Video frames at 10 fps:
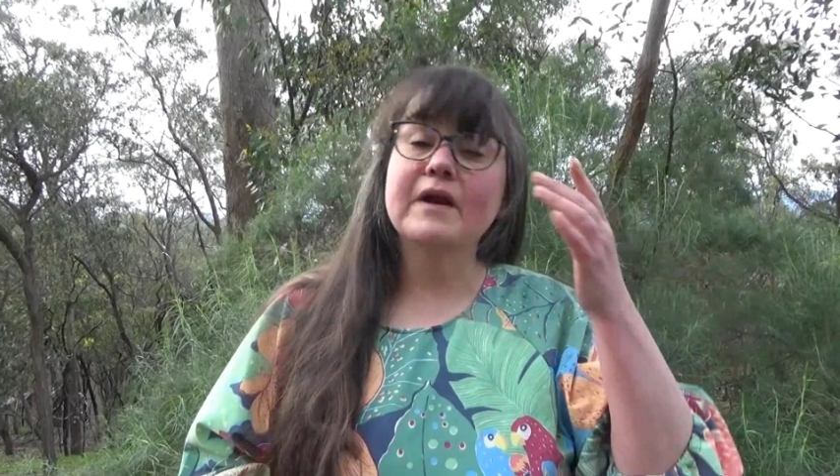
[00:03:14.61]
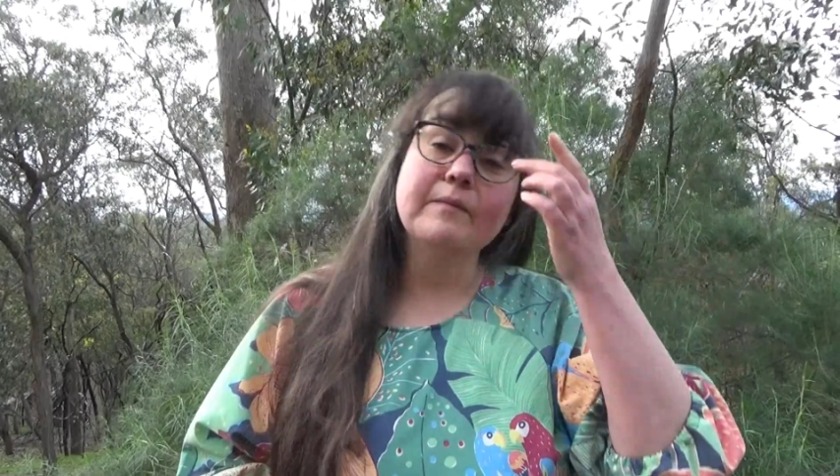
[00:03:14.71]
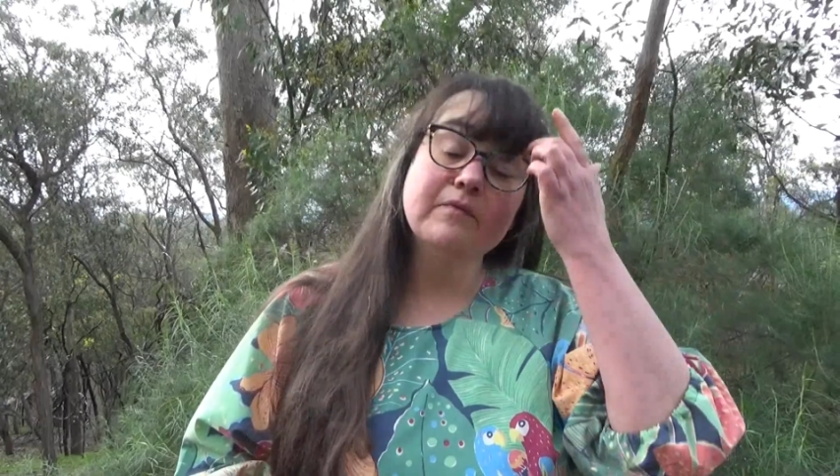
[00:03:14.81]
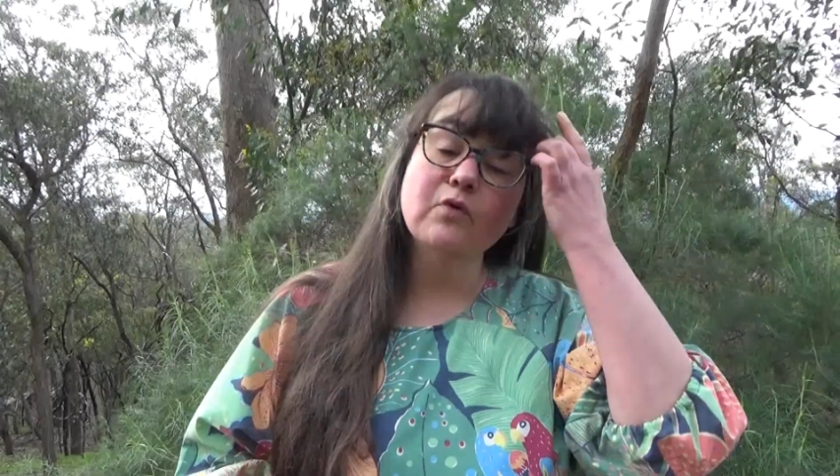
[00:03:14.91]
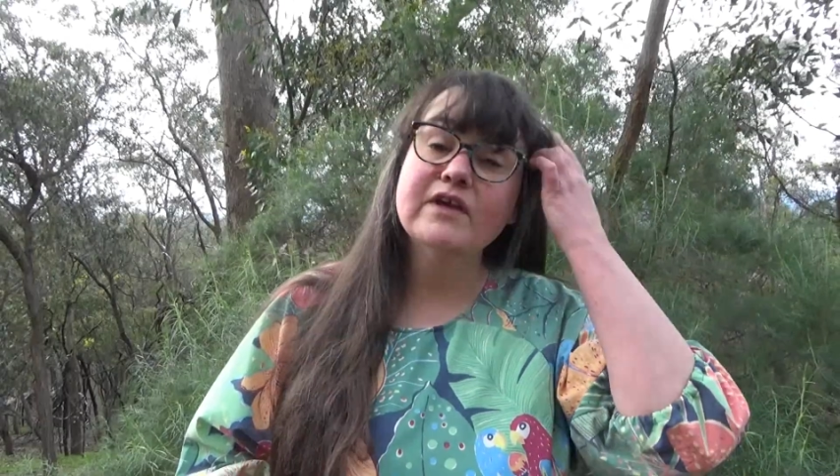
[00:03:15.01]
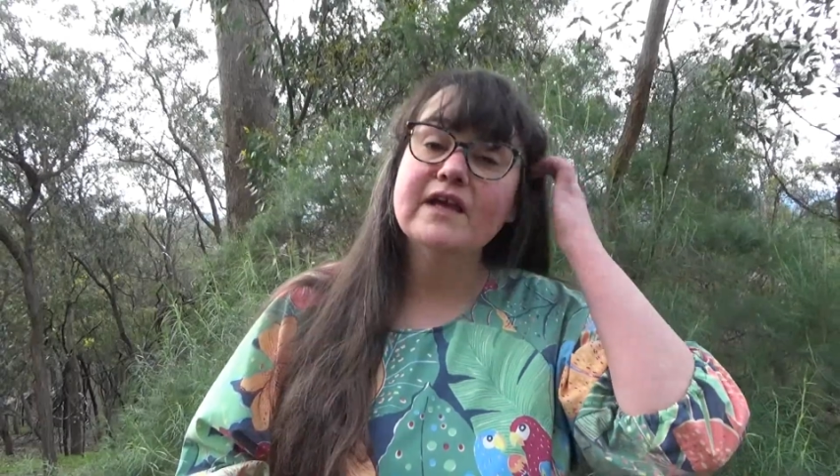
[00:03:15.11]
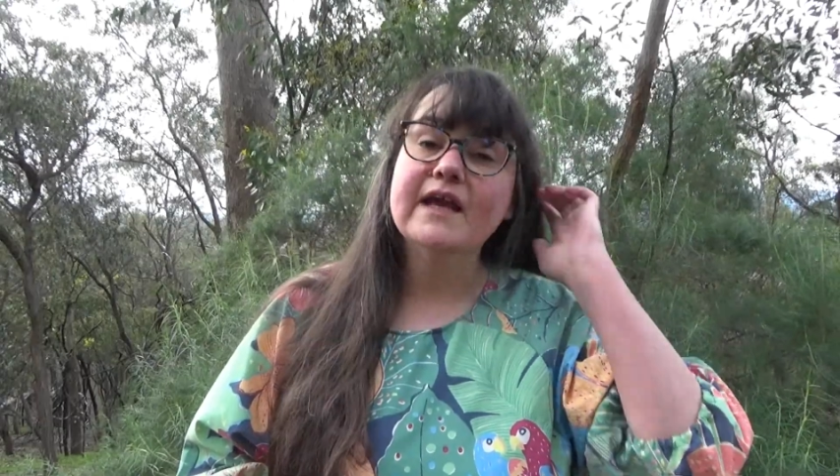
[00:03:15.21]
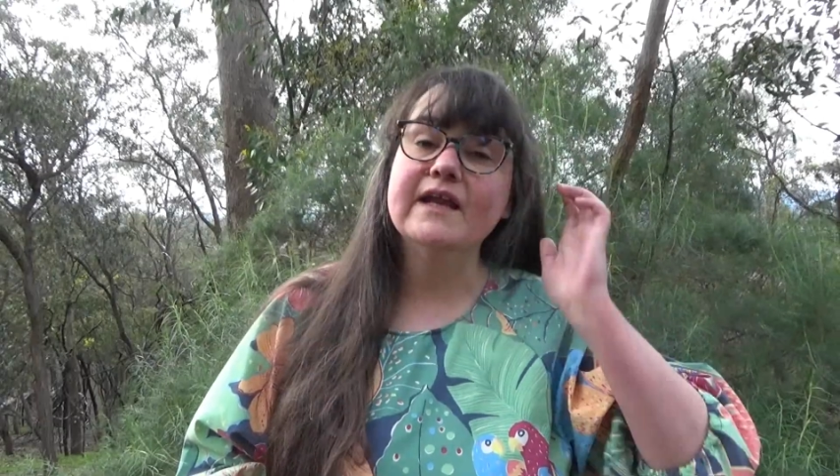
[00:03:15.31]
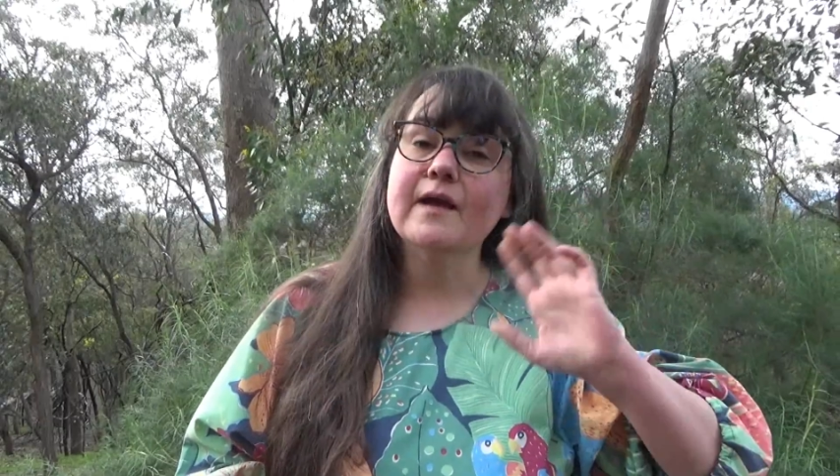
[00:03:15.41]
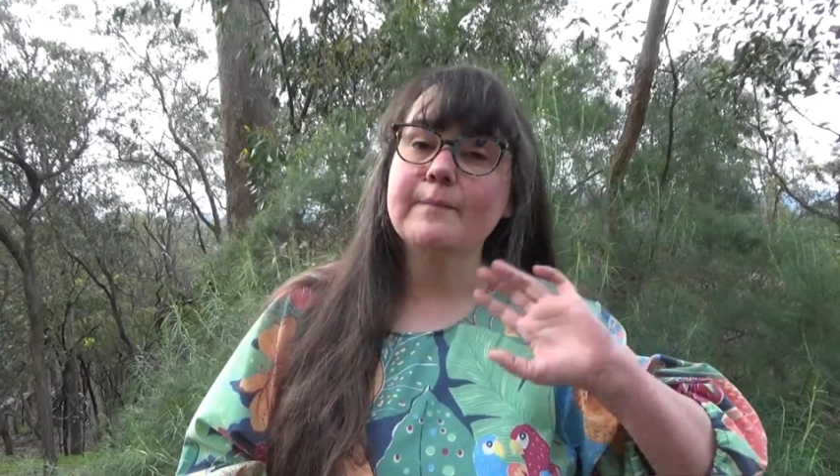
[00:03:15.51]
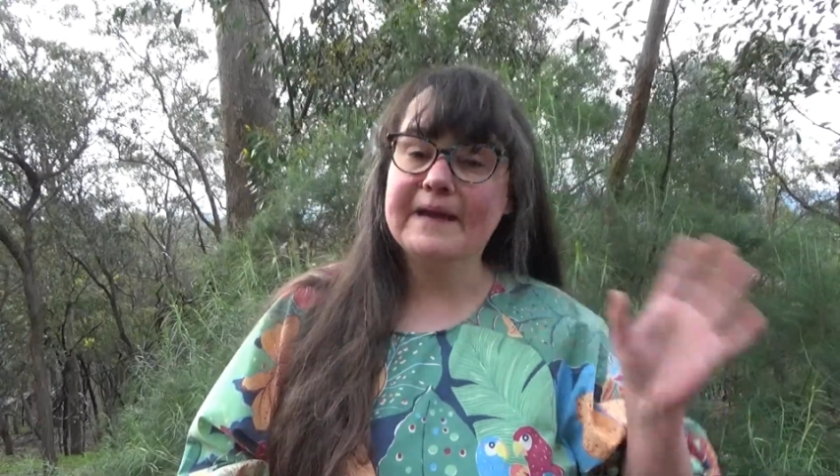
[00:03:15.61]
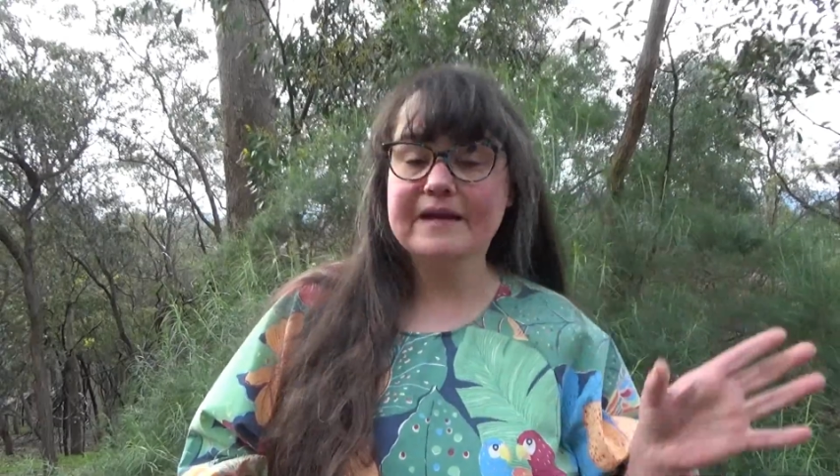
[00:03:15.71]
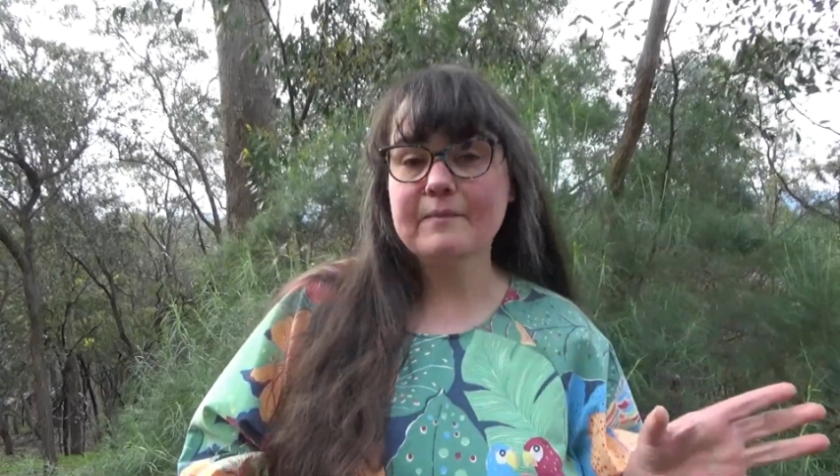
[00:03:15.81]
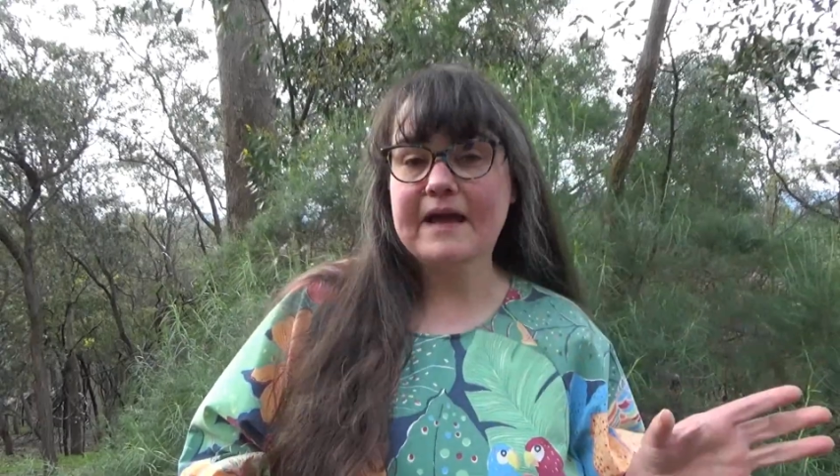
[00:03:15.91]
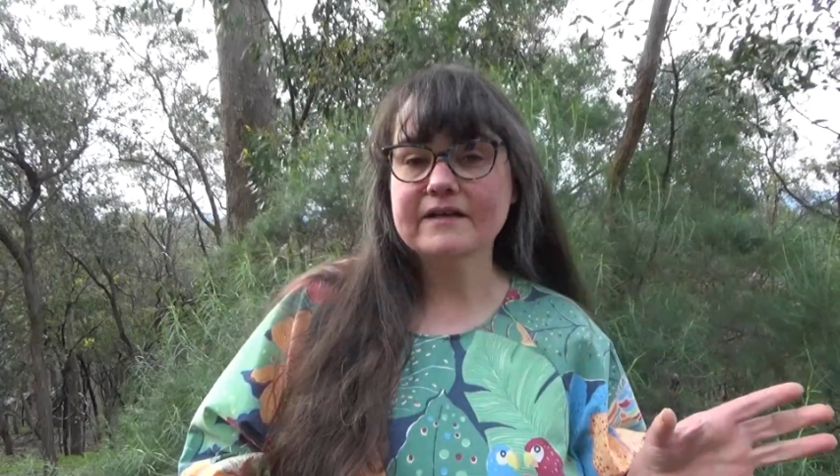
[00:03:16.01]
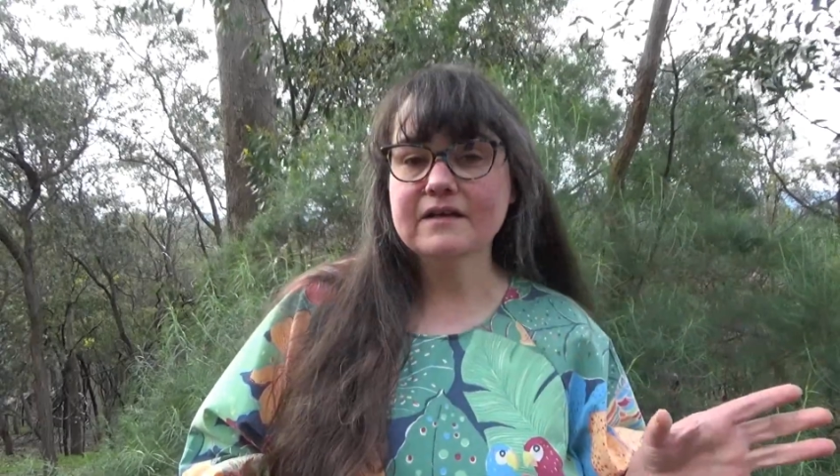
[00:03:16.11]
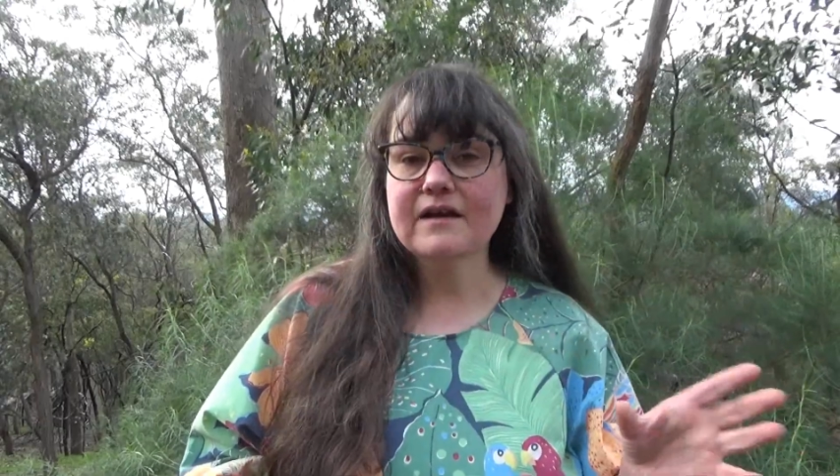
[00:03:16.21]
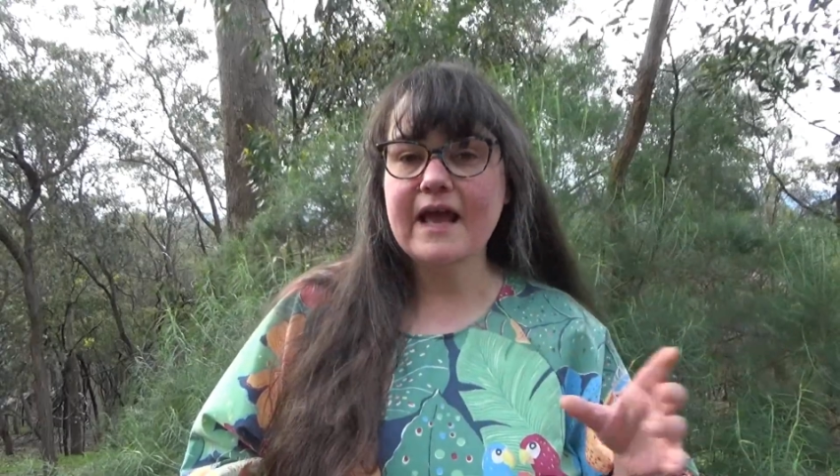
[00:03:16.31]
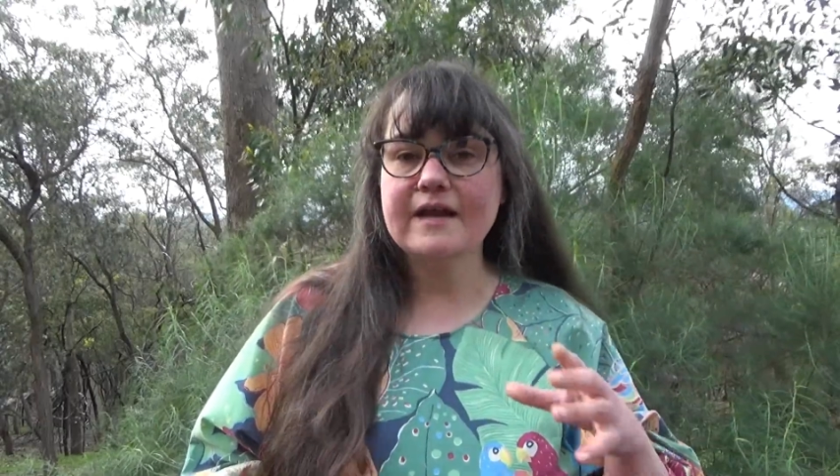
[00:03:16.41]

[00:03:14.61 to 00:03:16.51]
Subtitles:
But I'm looking at getting a better magnet